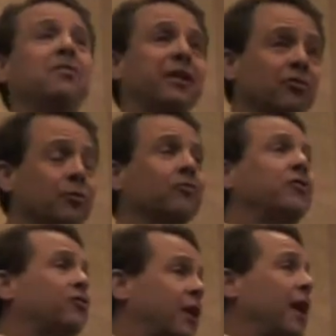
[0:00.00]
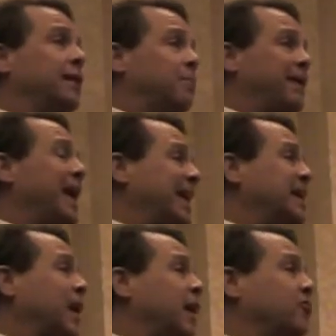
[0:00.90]
This was designed to be a
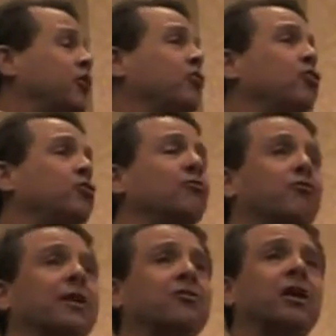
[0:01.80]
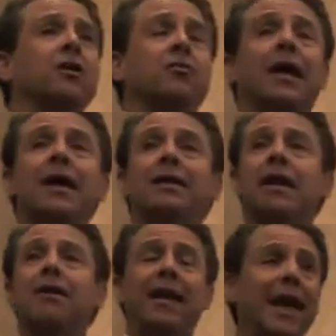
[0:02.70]
Constitution-free zone.
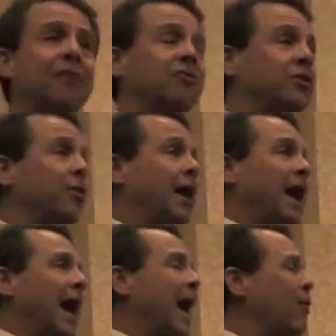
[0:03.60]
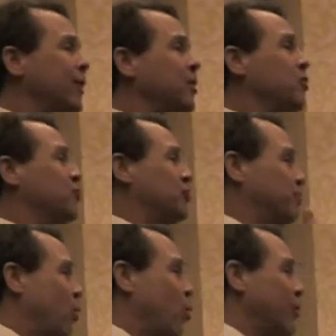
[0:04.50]
Now I ask you, how can you
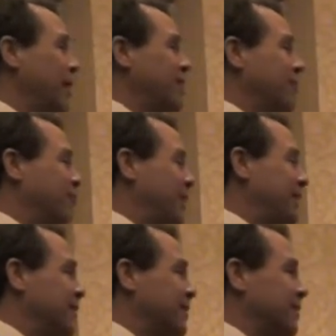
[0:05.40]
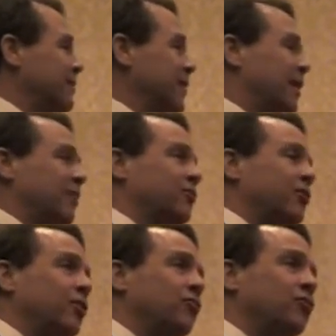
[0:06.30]
support and defend the
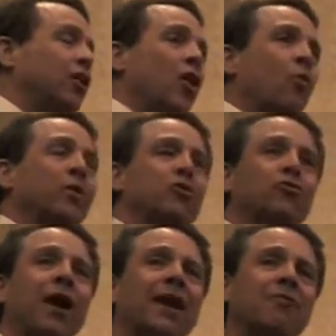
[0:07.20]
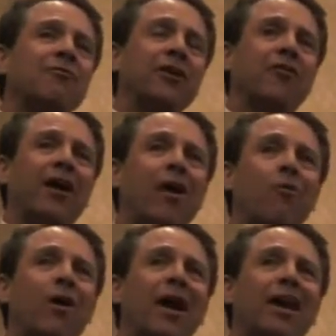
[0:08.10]
Constitution when you're trying to figure out
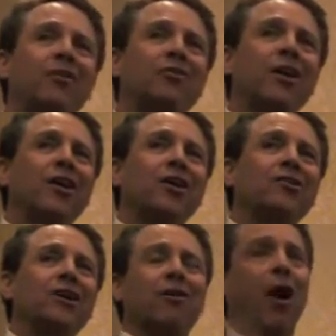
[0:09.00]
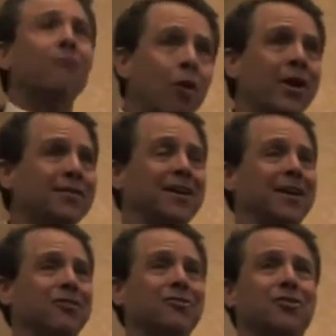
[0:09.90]
ways to avoid the
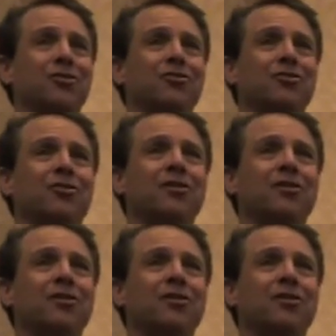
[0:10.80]
Constitution?